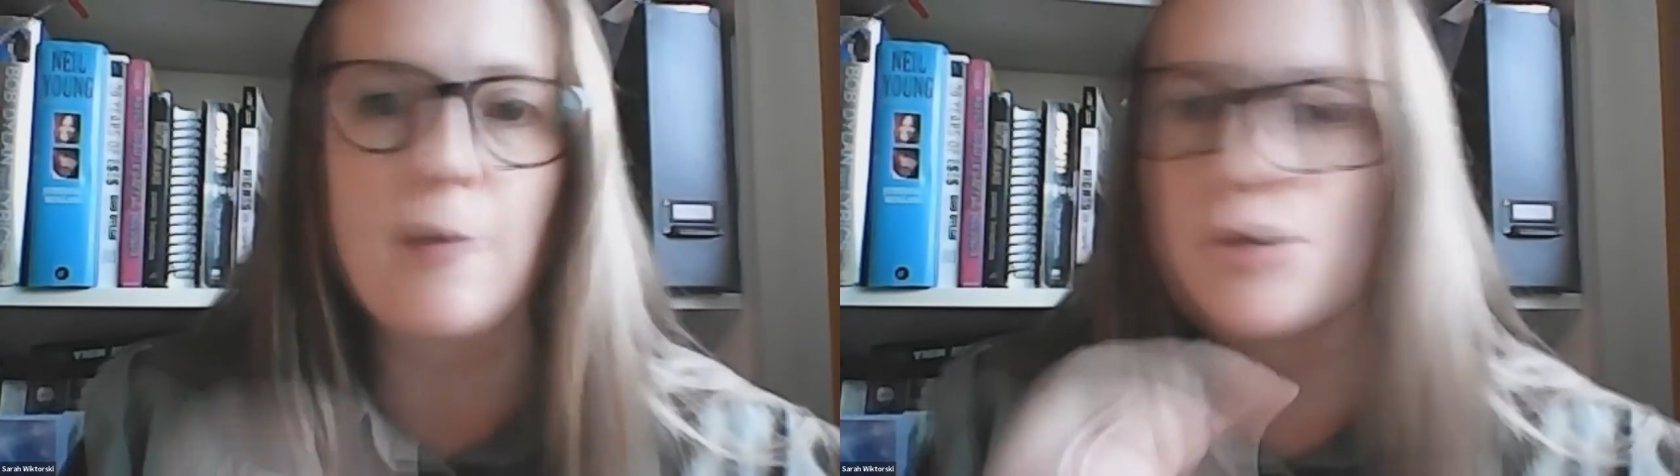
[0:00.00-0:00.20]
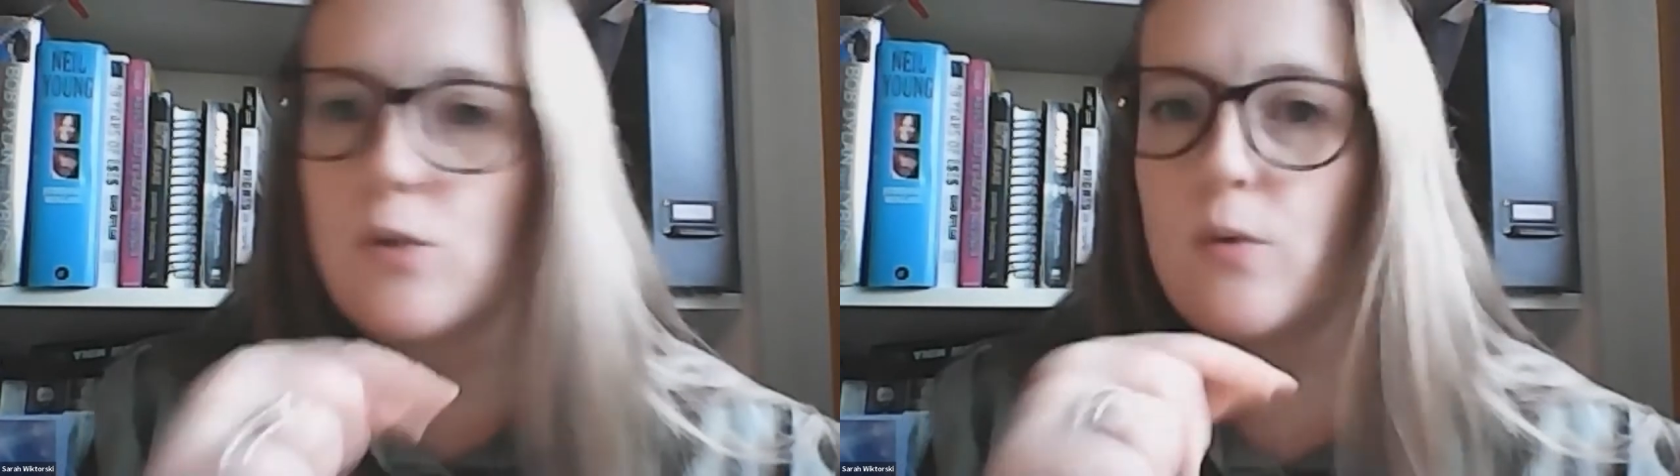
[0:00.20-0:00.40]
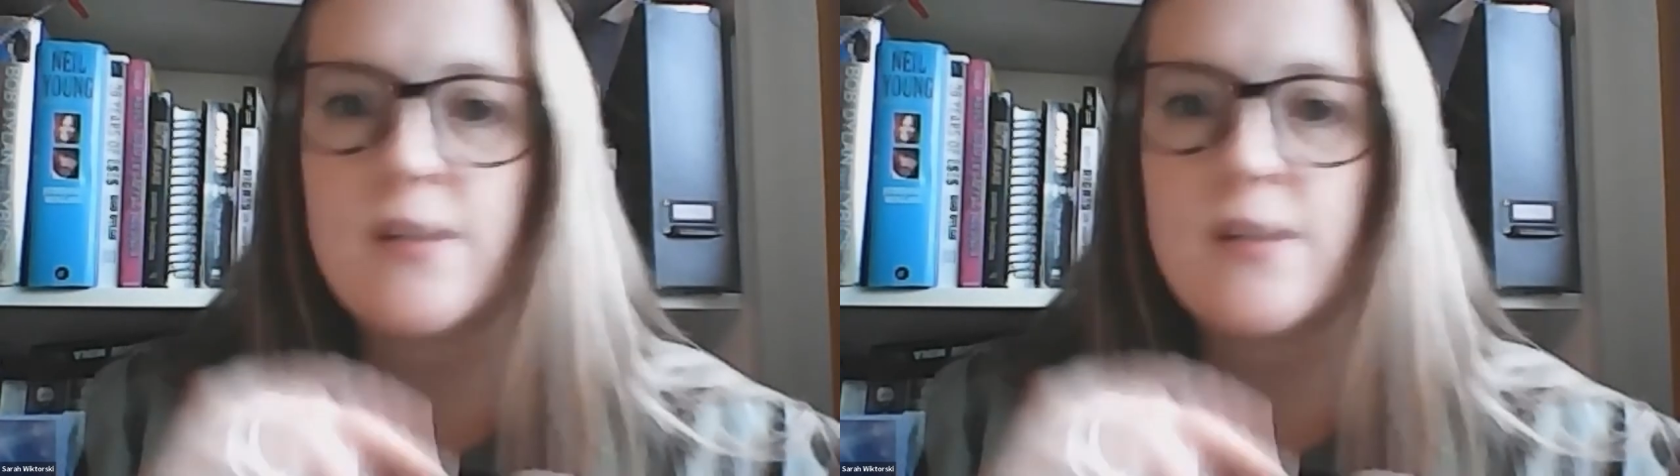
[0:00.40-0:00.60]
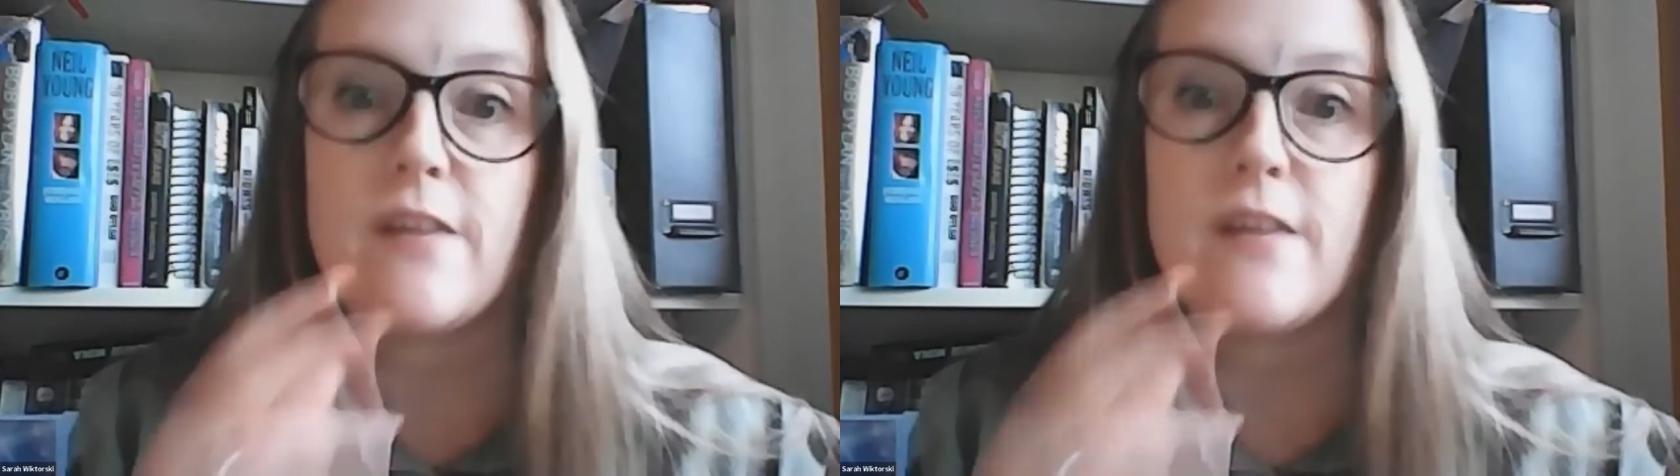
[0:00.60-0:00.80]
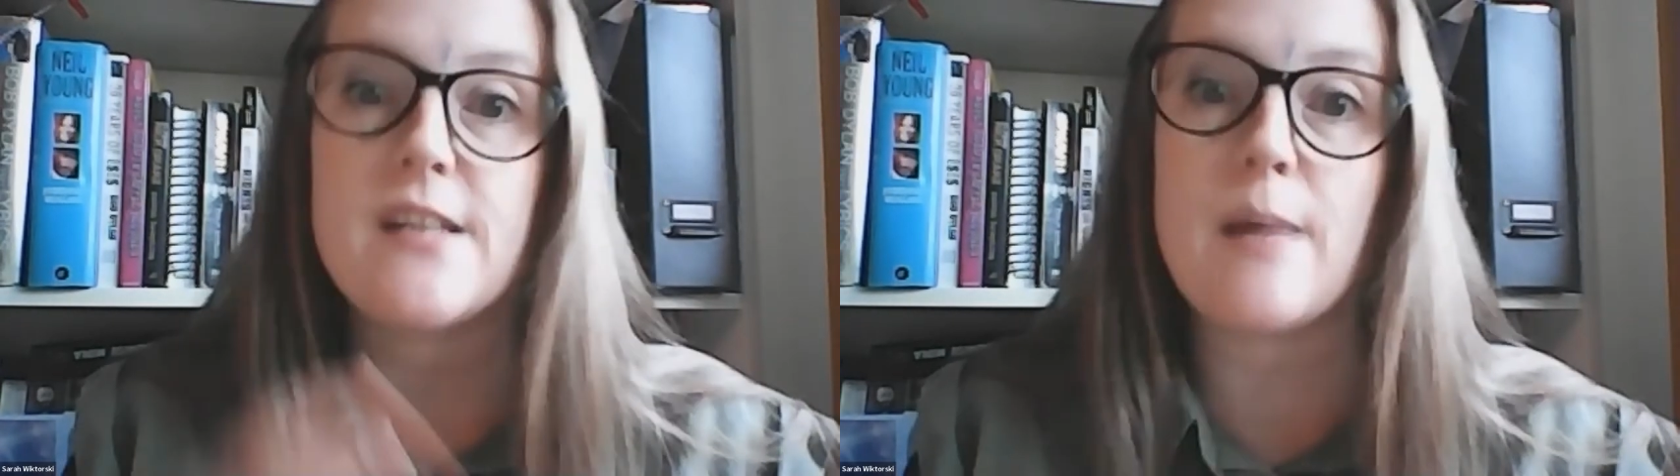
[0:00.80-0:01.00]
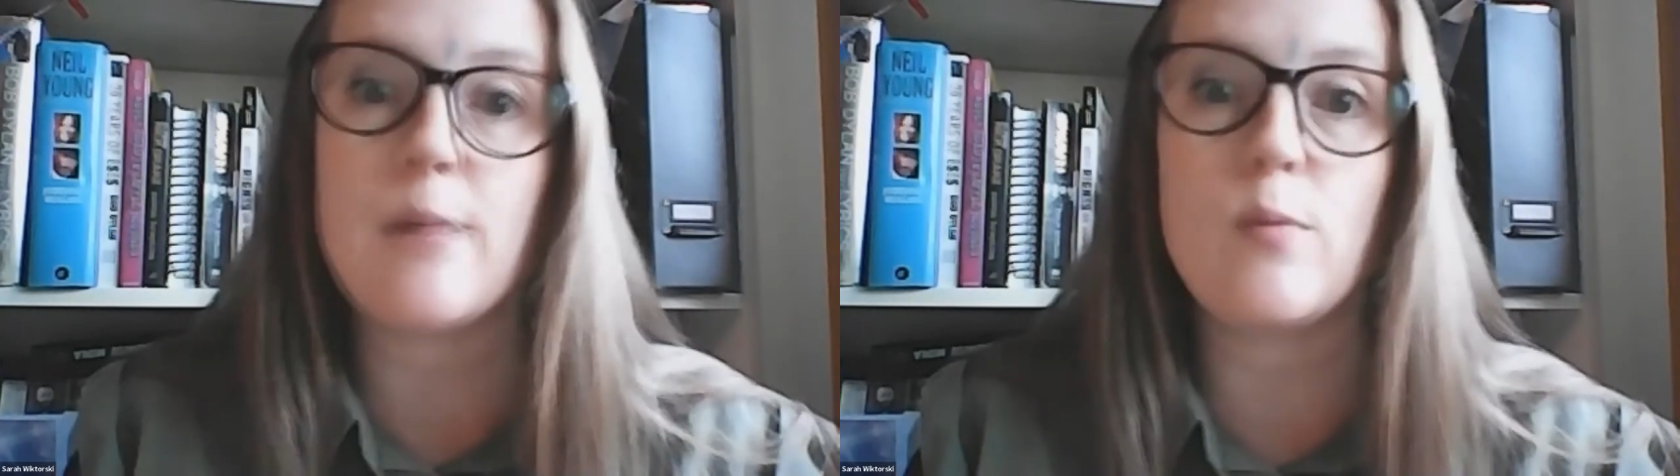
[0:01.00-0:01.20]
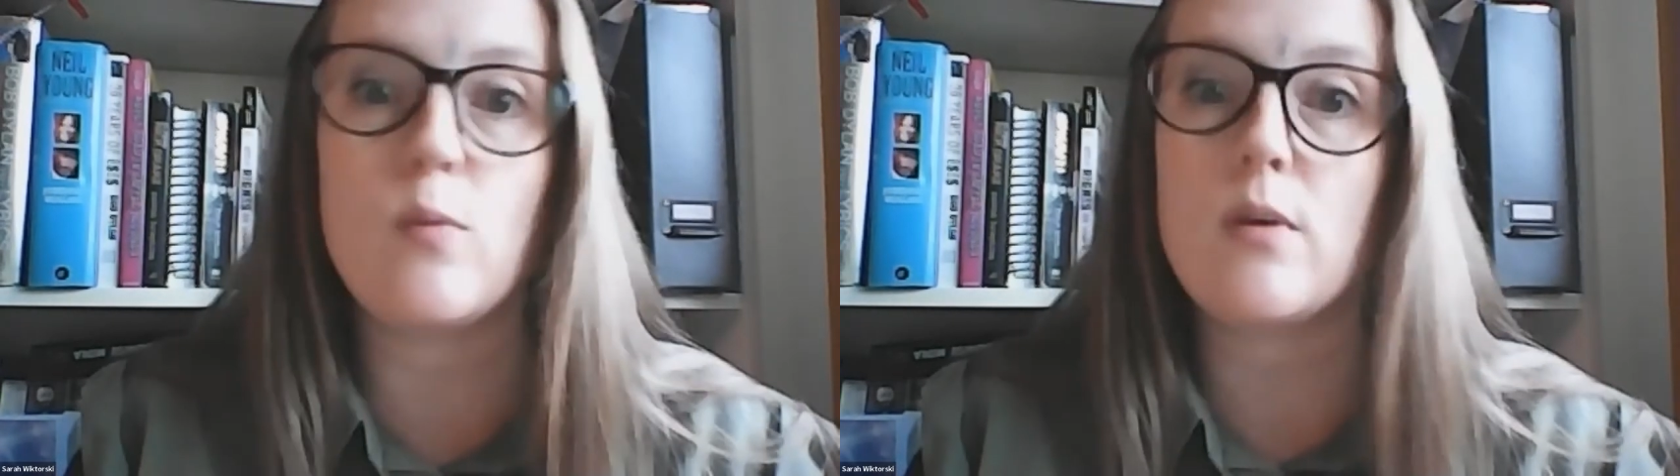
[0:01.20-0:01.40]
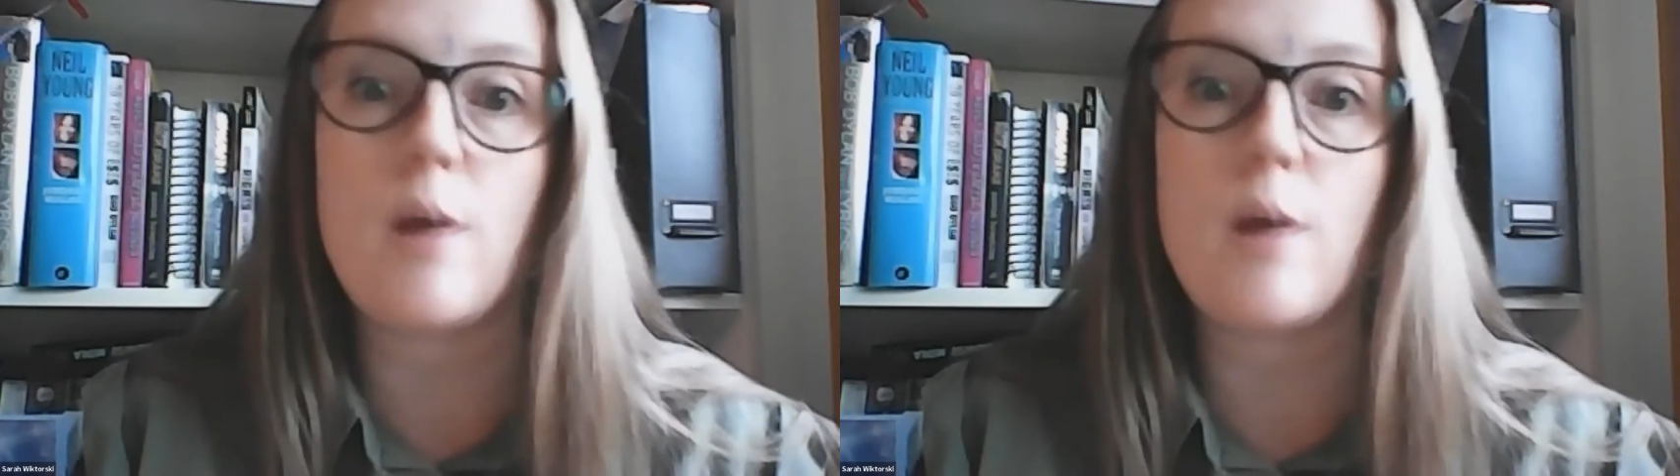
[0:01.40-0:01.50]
to, you know, say for example,